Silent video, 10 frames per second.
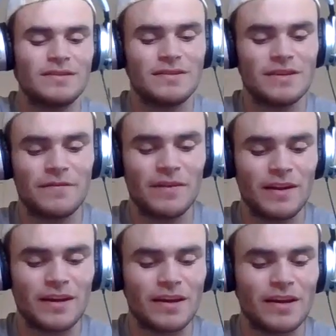
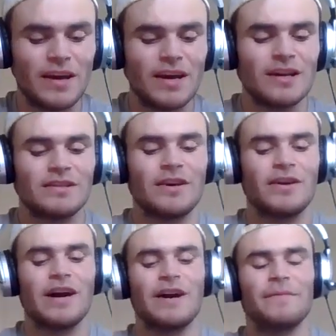definitely. So
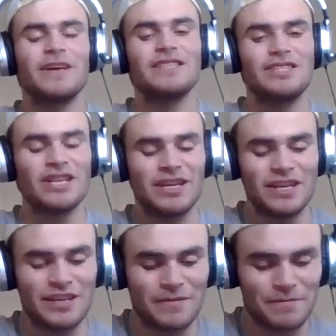
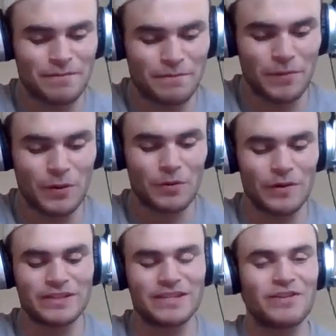SG Ball
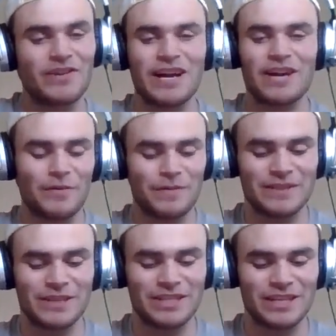is a great
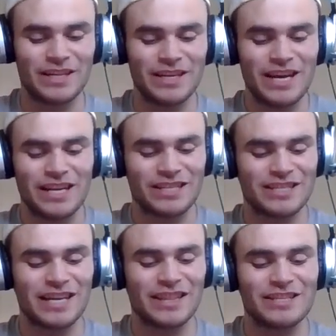competition,
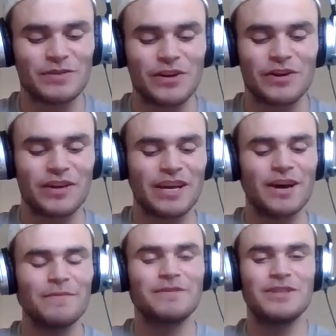just like the Toyota
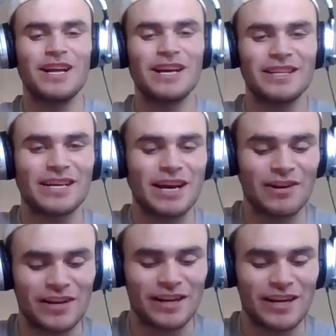Cup. Do you like the
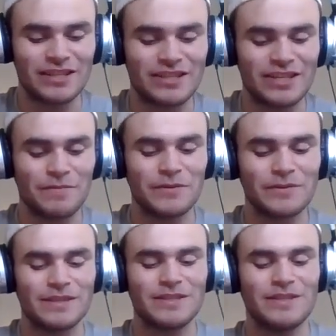current SG Ball
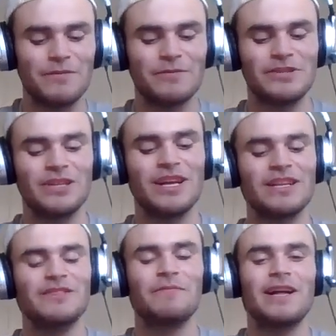system, or would you like
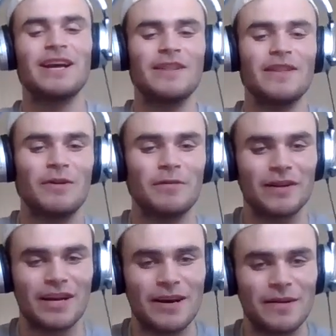to have played in the
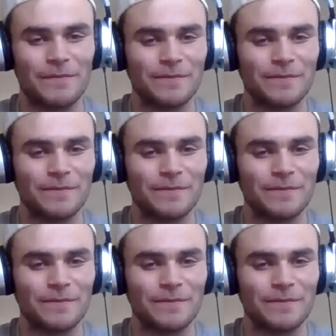Holden Cup?